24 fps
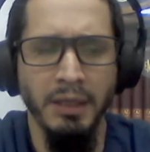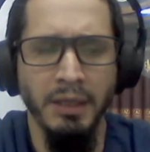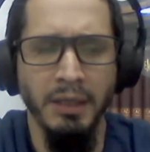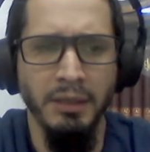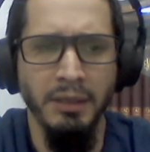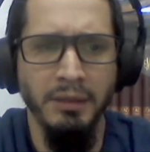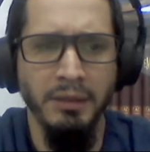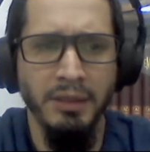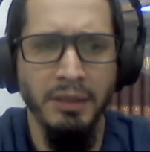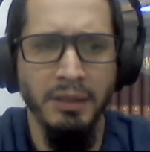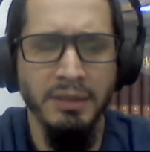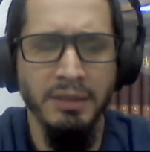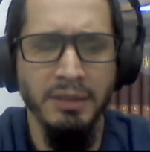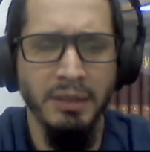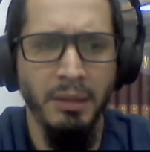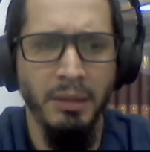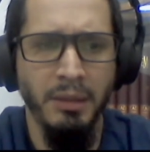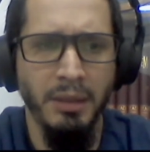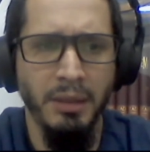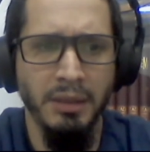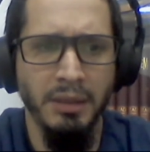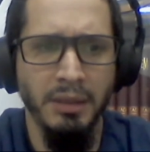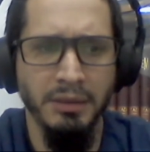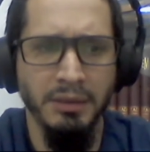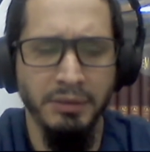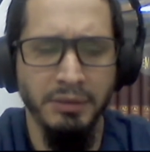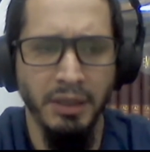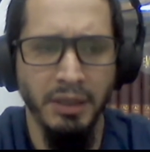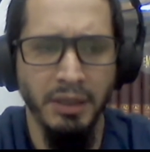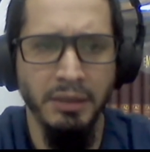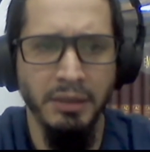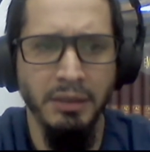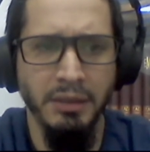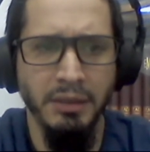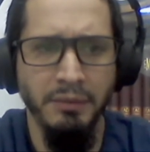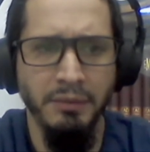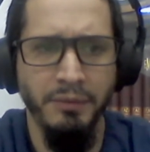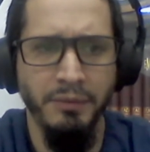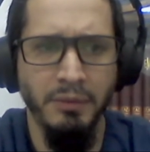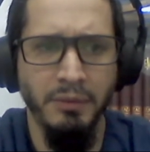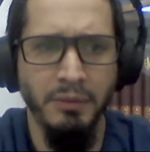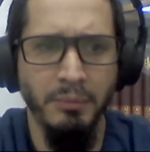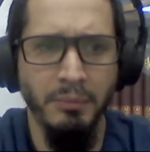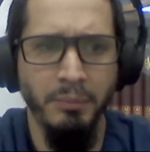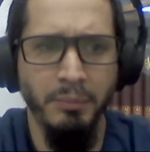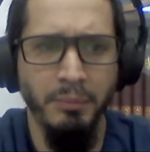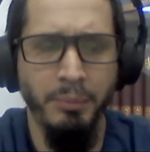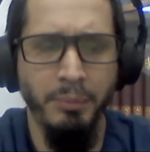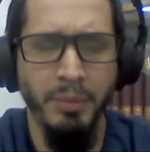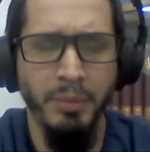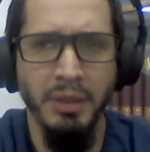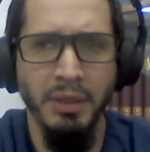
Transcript: There is a study from